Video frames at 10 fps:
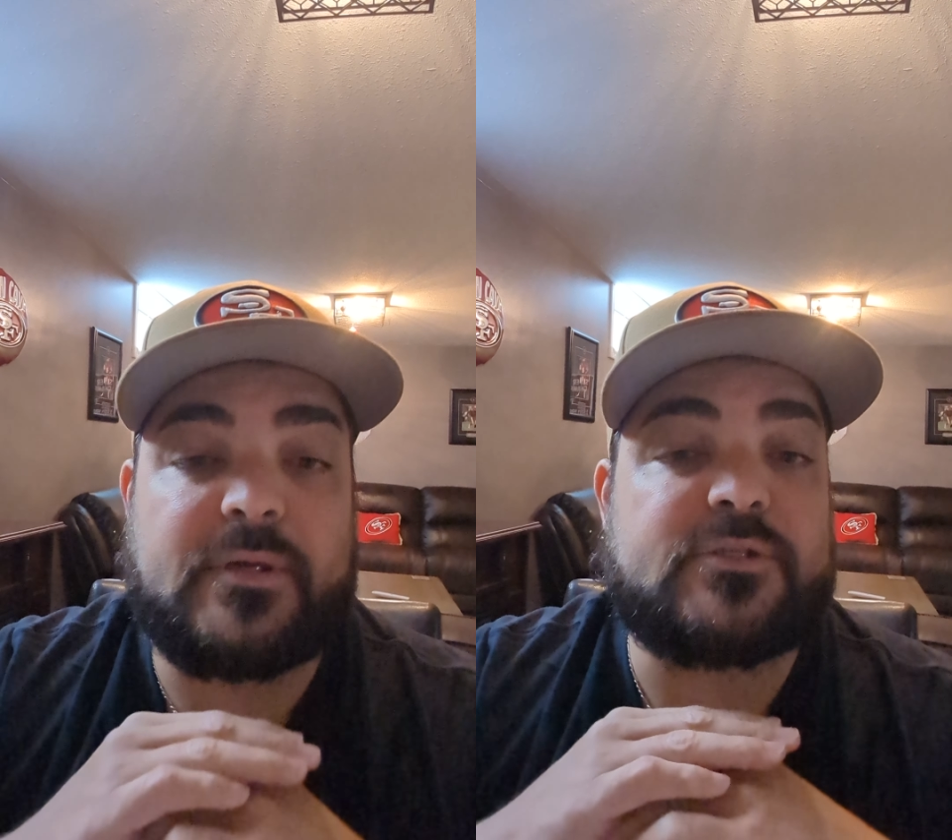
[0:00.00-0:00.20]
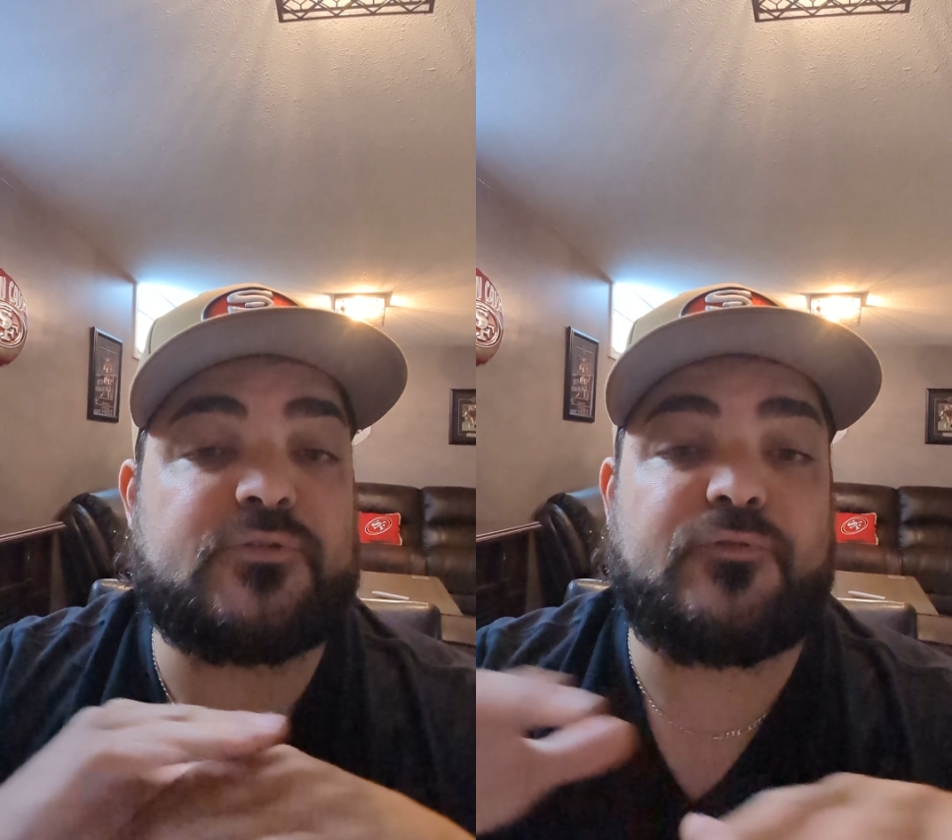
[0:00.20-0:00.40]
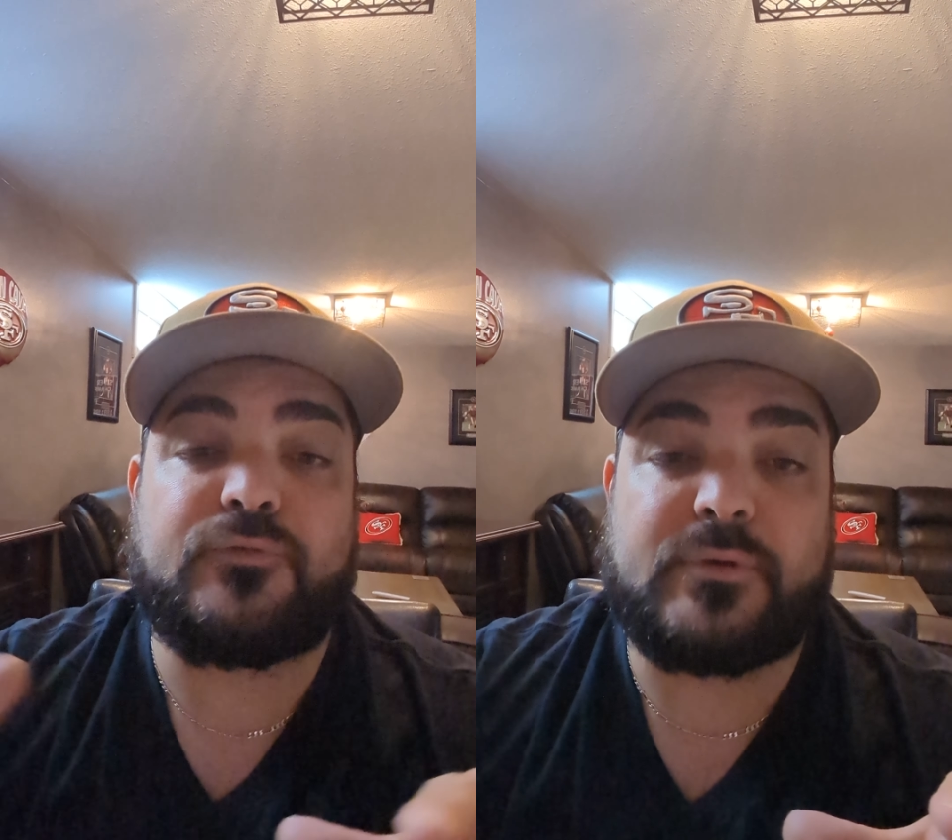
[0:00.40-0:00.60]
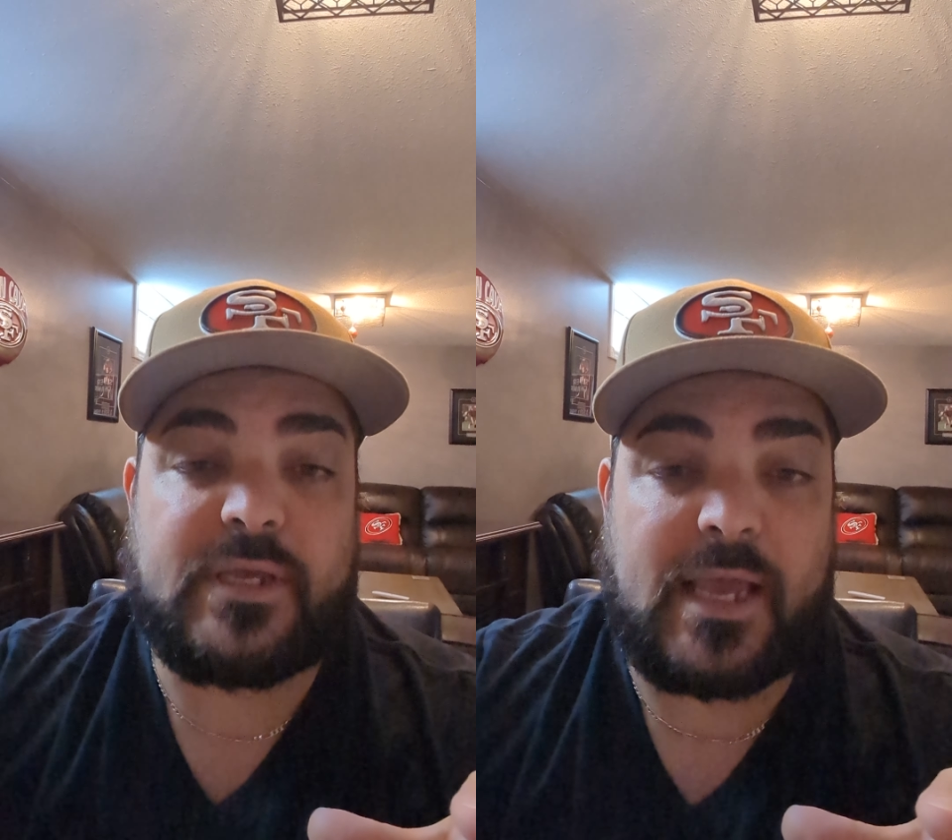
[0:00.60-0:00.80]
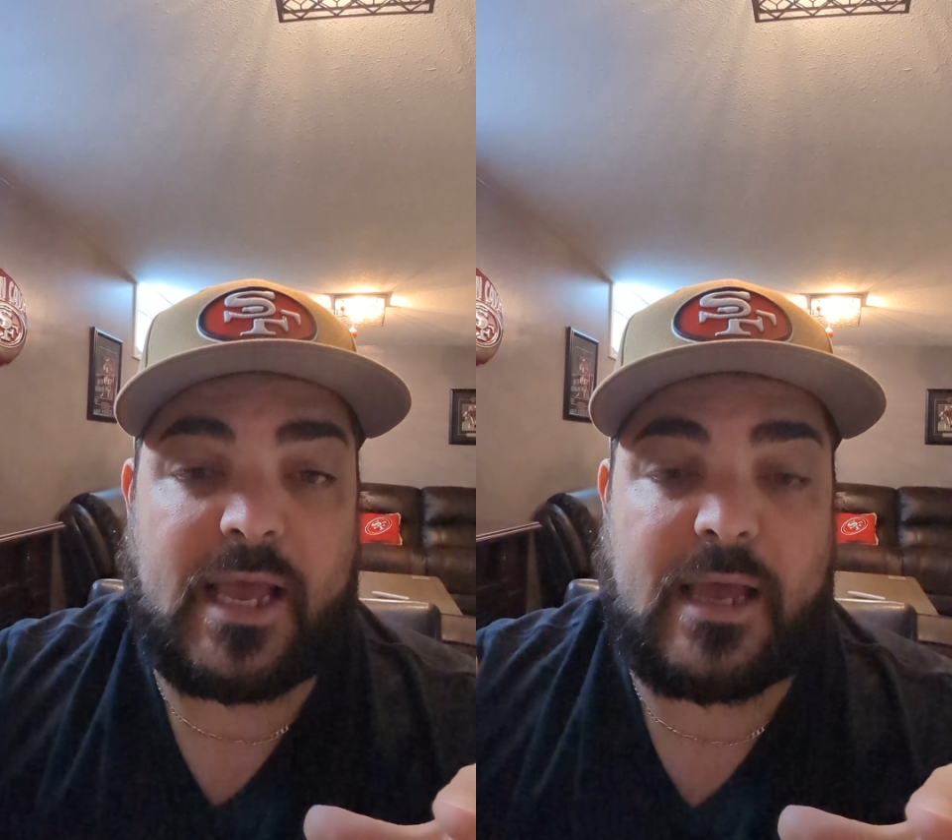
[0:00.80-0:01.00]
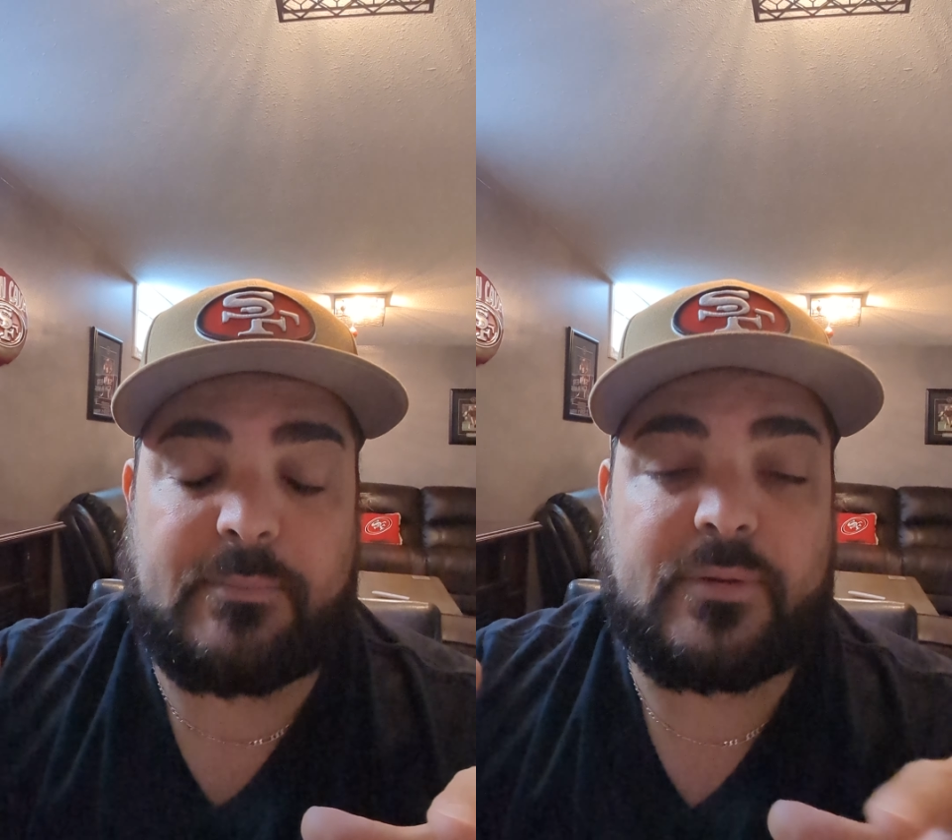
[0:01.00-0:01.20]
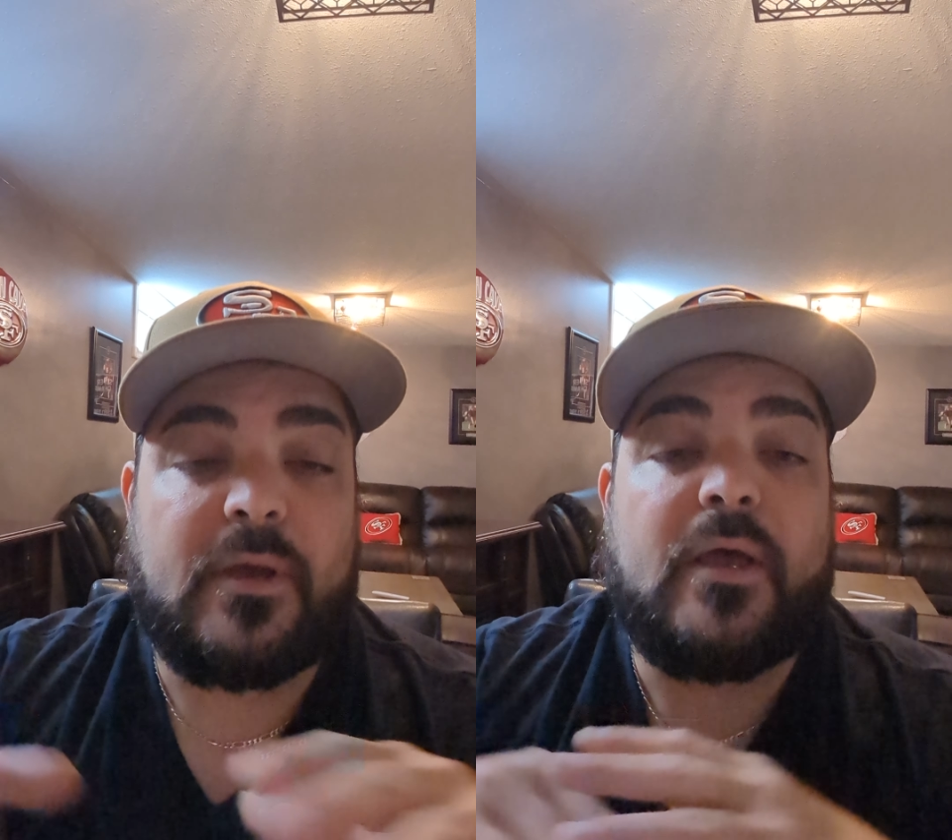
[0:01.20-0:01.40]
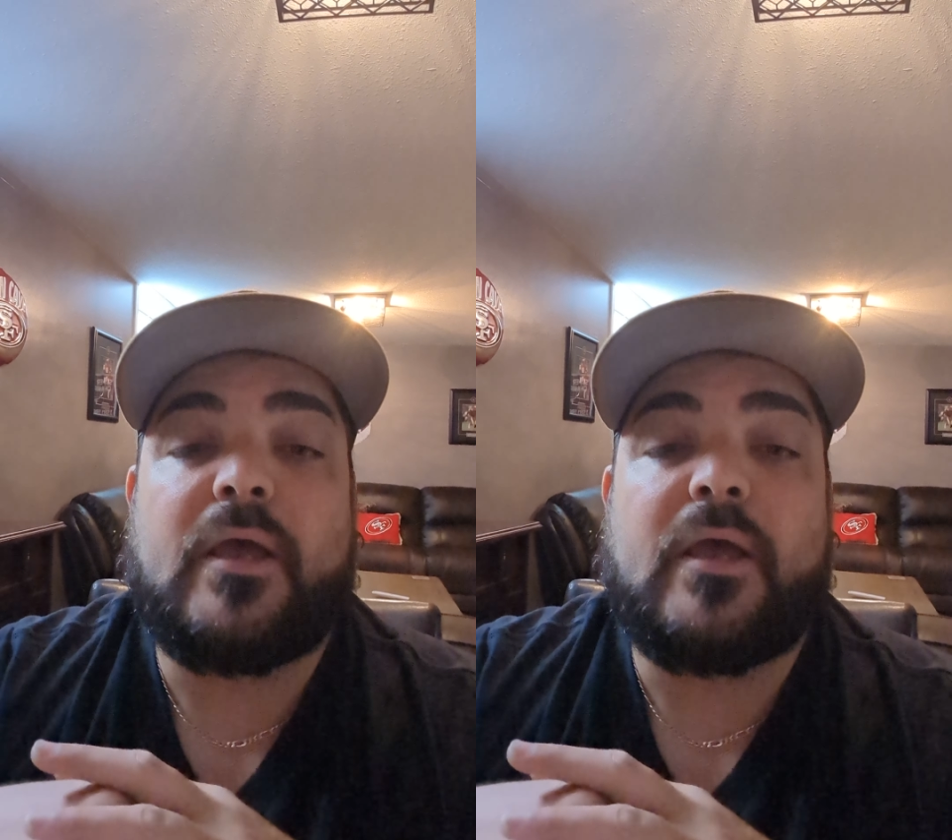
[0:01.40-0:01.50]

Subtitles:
It's a free app.